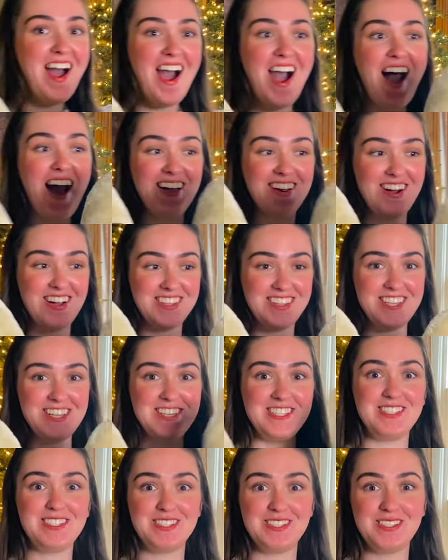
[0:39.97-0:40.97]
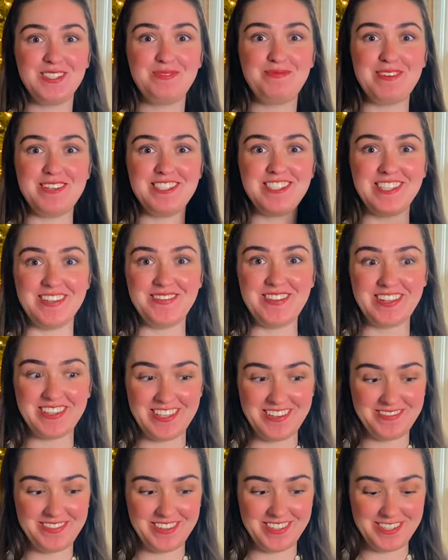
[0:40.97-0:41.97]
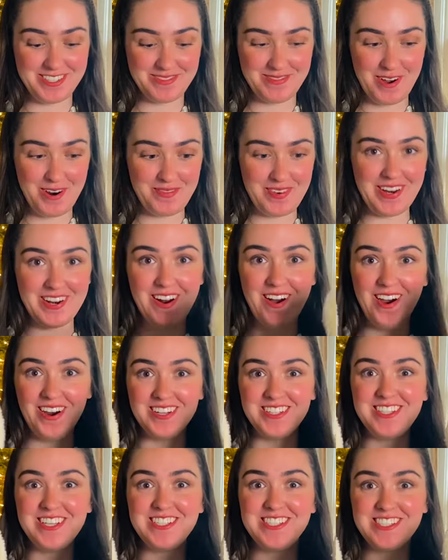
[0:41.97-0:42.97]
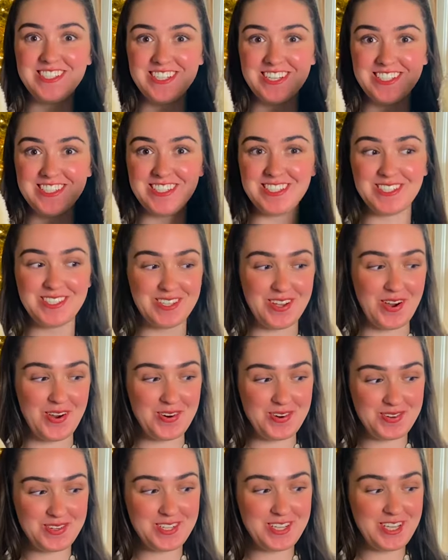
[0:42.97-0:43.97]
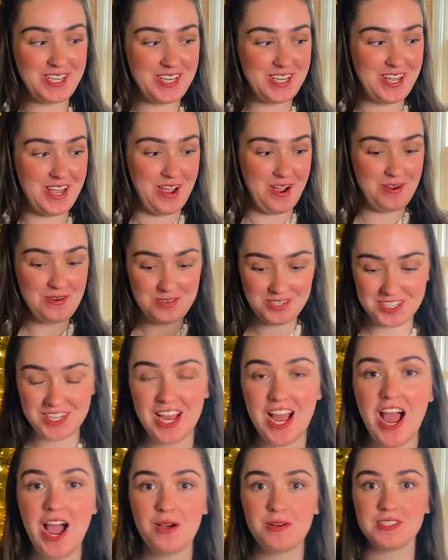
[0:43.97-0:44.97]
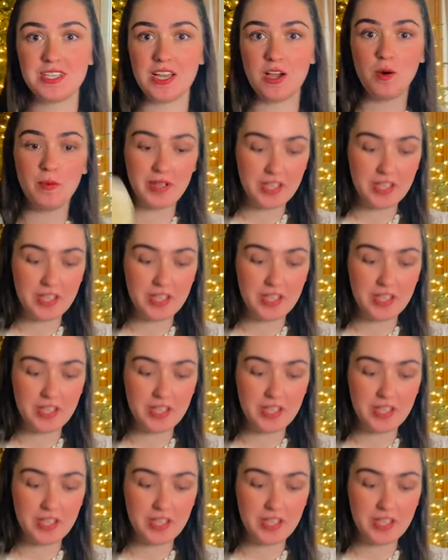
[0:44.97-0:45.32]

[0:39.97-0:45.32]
I got these specifically for this moment. Aren't these just so cute? I was like, oh my